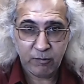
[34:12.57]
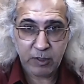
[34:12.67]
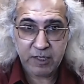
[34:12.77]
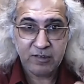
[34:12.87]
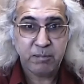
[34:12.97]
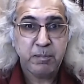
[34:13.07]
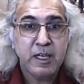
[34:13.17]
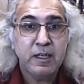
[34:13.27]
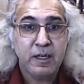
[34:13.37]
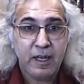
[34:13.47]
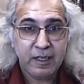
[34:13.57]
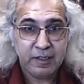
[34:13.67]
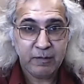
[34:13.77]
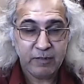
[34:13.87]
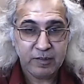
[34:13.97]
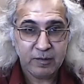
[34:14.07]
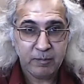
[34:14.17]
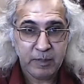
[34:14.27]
What is mere activism?